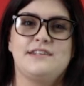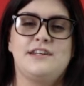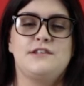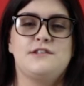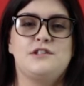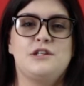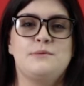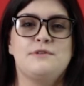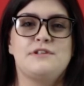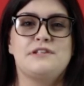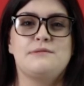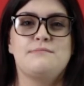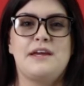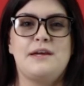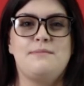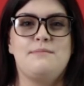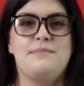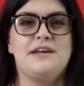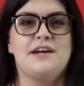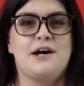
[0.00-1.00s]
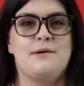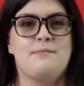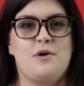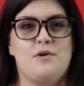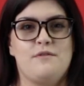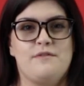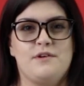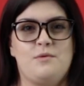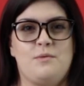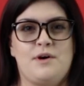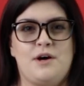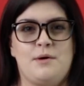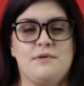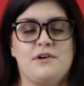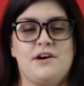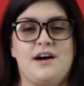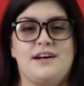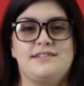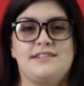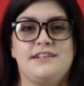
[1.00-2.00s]
consumers may become
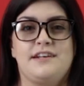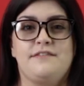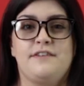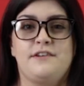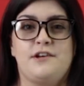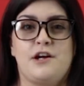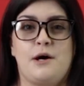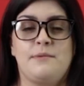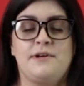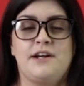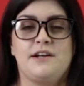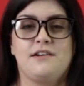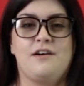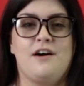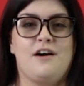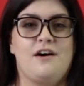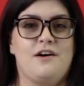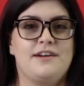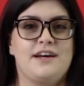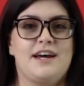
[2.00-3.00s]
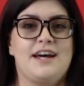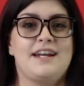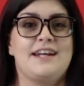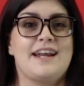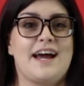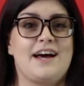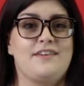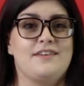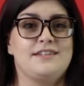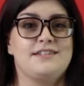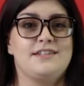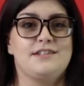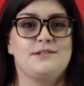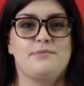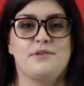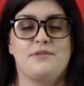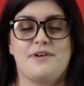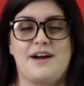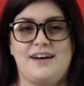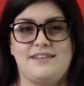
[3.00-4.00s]
overwhelmed, causing a phenomenon called analysis
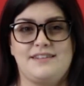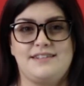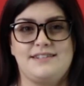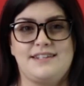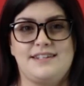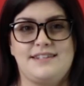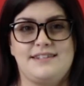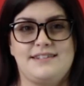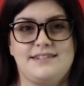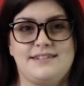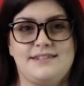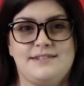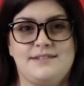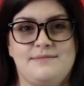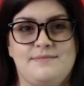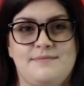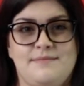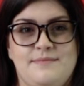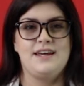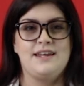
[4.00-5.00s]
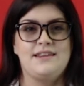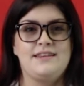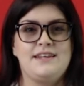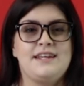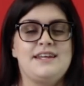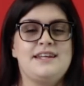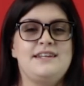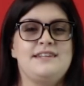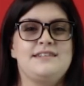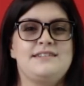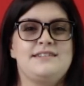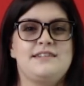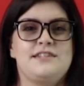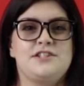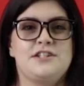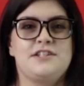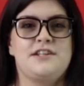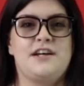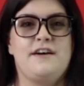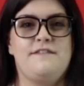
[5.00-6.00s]
paralysis. The
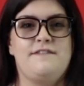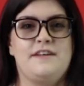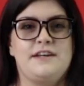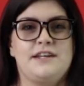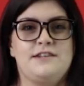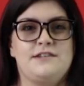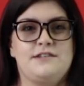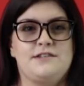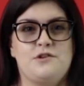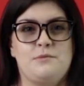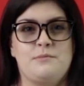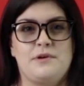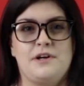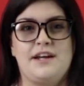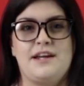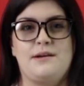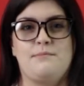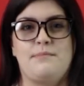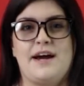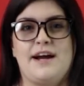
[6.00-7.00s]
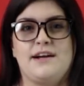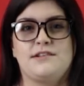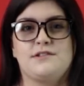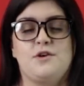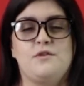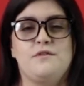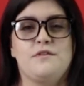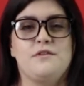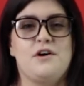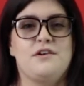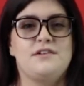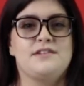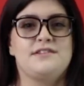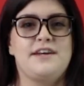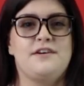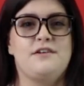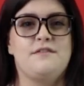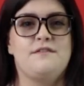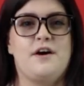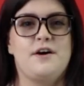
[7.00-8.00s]
indecision of the consumer impacts overall
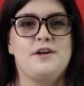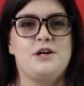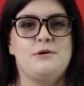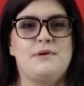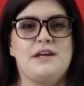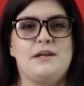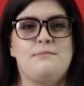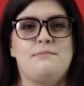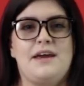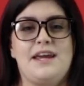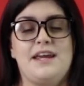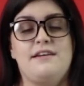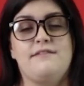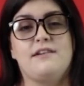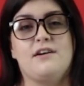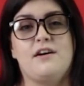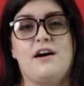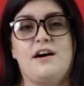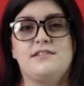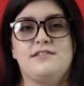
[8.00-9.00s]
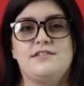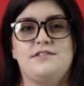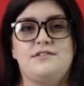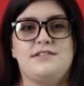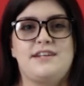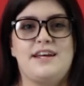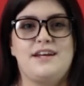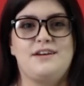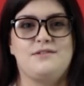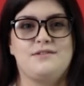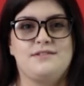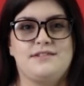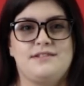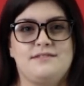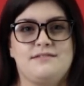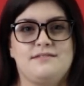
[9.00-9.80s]
sale volume and may even cost you sales.